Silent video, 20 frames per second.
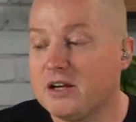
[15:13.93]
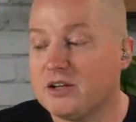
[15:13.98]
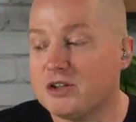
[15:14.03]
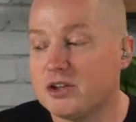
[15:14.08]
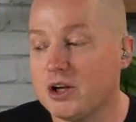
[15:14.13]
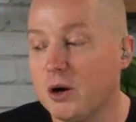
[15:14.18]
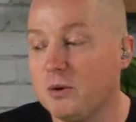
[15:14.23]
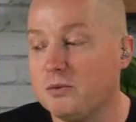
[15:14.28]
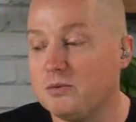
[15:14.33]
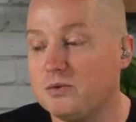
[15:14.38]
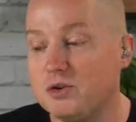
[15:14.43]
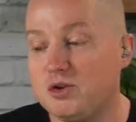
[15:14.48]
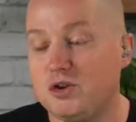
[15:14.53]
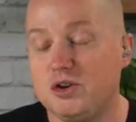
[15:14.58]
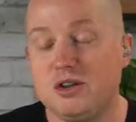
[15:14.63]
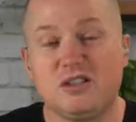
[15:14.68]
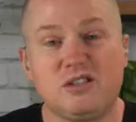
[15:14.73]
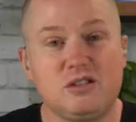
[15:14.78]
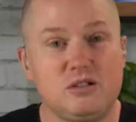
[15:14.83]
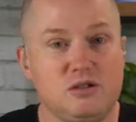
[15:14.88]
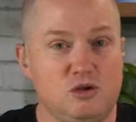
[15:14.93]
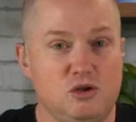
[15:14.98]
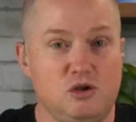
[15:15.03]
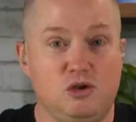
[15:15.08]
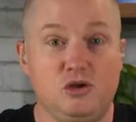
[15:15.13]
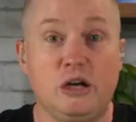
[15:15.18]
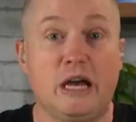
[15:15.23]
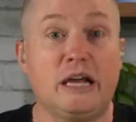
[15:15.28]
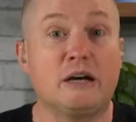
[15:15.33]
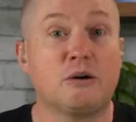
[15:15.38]
So, just
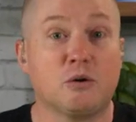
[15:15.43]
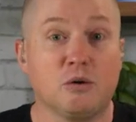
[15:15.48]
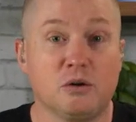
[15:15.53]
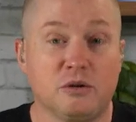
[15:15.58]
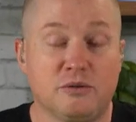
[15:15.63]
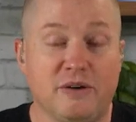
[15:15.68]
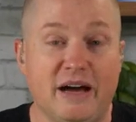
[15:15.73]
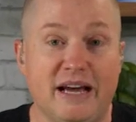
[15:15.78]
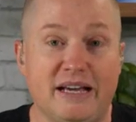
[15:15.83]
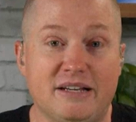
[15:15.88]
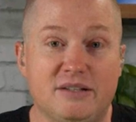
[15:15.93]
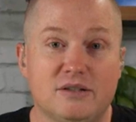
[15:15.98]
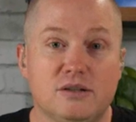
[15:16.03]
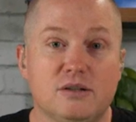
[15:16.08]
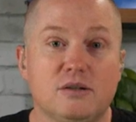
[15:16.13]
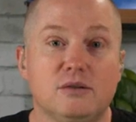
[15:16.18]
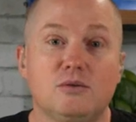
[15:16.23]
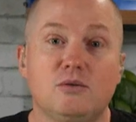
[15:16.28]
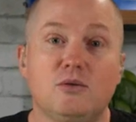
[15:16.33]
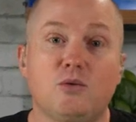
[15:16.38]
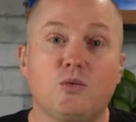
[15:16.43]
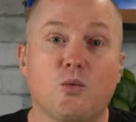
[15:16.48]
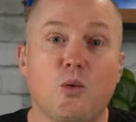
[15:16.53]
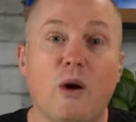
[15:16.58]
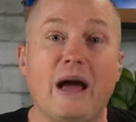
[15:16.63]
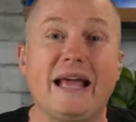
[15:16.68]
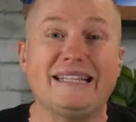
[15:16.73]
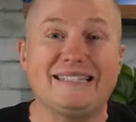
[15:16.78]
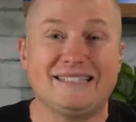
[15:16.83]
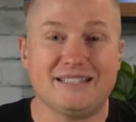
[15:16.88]
general advice
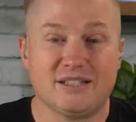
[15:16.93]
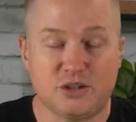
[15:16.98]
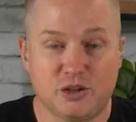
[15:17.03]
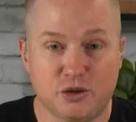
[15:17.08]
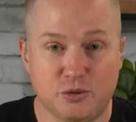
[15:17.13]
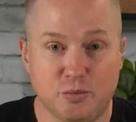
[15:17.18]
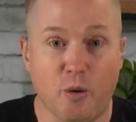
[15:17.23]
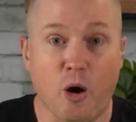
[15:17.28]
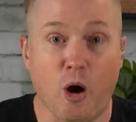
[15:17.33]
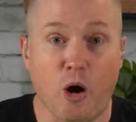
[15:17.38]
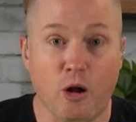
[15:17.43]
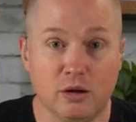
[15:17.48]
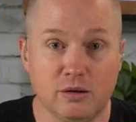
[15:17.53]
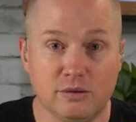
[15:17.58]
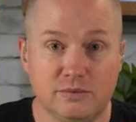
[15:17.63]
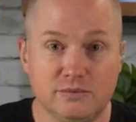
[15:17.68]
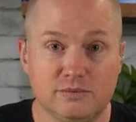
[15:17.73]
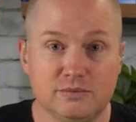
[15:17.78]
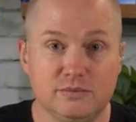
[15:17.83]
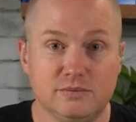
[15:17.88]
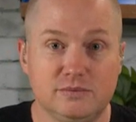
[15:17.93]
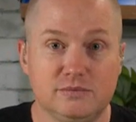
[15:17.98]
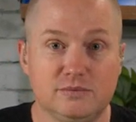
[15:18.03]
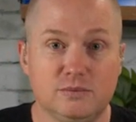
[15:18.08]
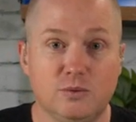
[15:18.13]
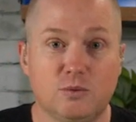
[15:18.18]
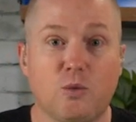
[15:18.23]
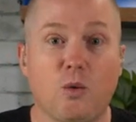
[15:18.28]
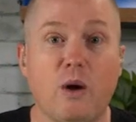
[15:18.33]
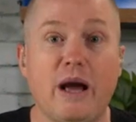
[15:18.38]
write small,
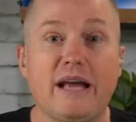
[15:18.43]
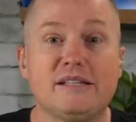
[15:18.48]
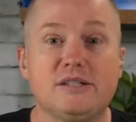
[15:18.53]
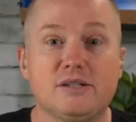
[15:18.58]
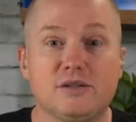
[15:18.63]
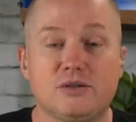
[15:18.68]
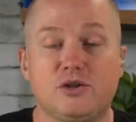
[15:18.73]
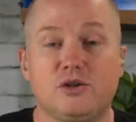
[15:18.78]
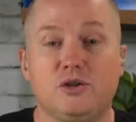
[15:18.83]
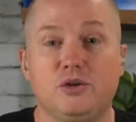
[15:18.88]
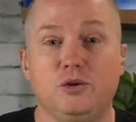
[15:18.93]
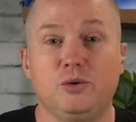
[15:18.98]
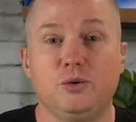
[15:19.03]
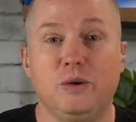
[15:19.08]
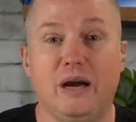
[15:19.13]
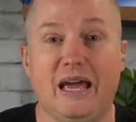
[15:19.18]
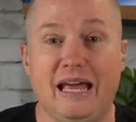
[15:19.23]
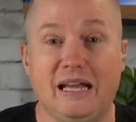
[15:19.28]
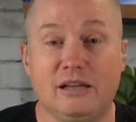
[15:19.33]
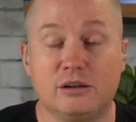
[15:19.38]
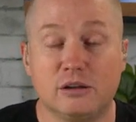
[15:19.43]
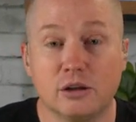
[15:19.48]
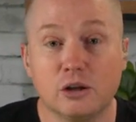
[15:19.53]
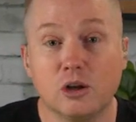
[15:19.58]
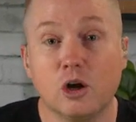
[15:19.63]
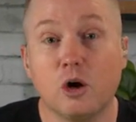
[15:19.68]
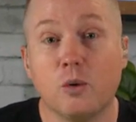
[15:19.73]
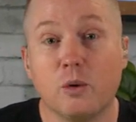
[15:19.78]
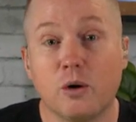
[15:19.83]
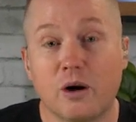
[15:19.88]
write to a
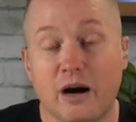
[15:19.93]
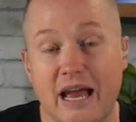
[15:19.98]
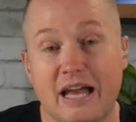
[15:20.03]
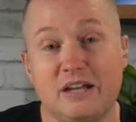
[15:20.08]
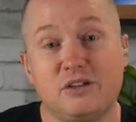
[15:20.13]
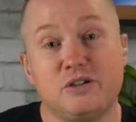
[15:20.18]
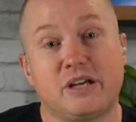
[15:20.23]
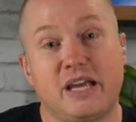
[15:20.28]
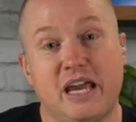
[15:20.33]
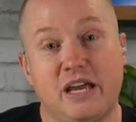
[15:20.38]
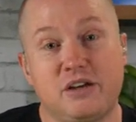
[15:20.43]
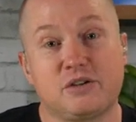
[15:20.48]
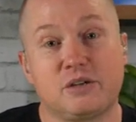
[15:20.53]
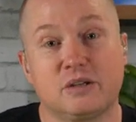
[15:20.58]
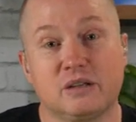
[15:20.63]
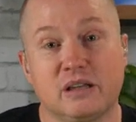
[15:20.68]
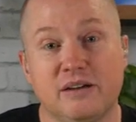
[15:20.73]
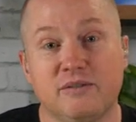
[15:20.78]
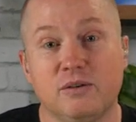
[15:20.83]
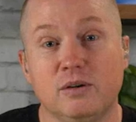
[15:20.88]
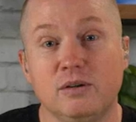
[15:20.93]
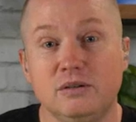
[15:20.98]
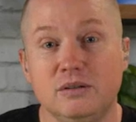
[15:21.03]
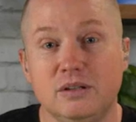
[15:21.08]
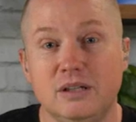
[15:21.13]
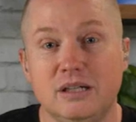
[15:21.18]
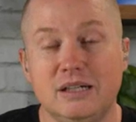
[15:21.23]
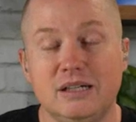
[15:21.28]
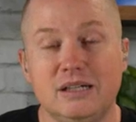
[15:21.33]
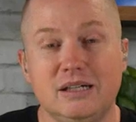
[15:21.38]
lower education level,
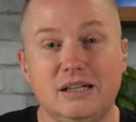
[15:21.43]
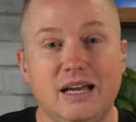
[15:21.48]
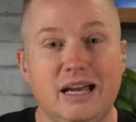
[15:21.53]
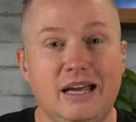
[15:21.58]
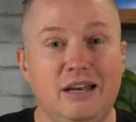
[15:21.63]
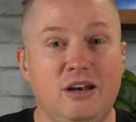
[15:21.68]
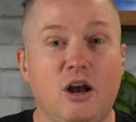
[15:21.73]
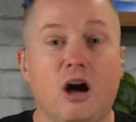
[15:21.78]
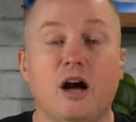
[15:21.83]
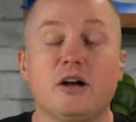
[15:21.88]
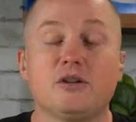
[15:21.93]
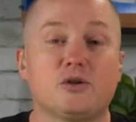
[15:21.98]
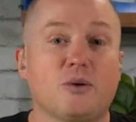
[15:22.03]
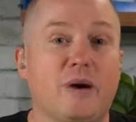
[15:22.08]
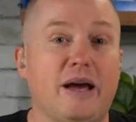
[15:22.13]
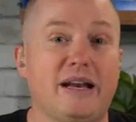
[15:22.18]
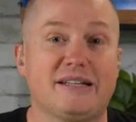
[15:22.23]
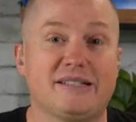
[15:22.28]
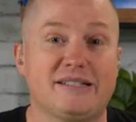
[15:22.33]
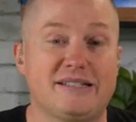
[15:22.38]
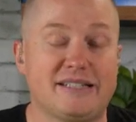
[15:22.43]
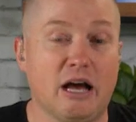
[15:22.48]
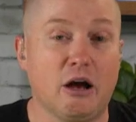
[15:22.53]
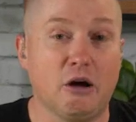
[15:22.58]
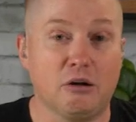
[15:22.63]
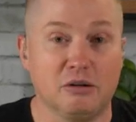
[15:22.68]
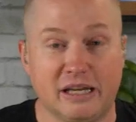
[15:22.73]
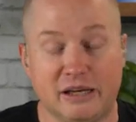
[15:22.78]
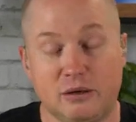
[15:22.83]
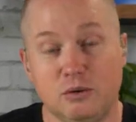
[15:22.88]
and not try to
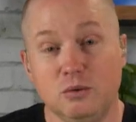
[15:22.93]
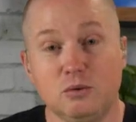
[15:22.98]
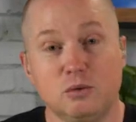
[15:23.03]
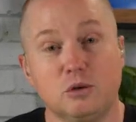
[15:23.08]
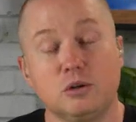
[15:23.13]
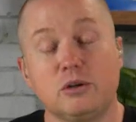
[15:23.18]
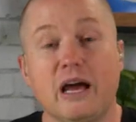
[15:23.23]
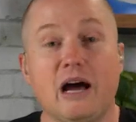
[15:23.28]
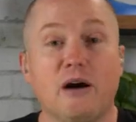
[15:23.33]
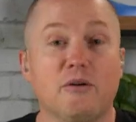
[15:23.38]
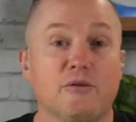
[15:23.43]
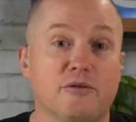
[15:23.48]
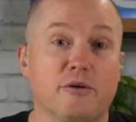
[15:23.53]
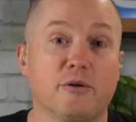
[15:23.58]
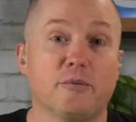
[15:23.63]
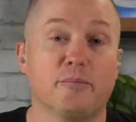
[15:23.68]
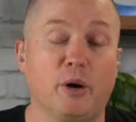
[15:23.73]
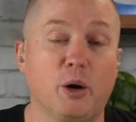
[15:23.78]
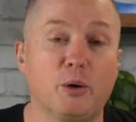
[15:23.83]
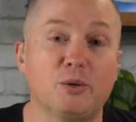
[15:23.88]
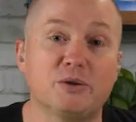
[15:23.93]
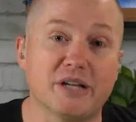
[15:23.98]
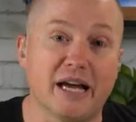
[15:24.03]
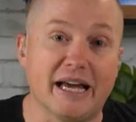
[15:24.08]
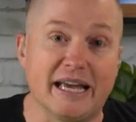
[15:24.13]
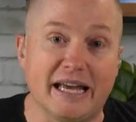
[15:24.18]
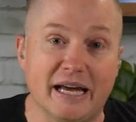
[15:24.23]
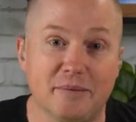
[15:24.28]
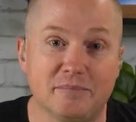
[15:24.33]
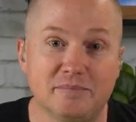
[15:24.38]
sell, like, ooh, look how verbose
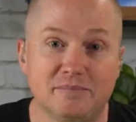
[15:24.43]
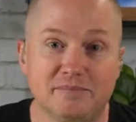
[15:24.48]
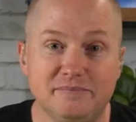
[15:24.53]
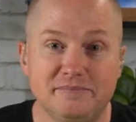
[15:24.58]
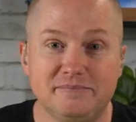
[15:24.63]
I am.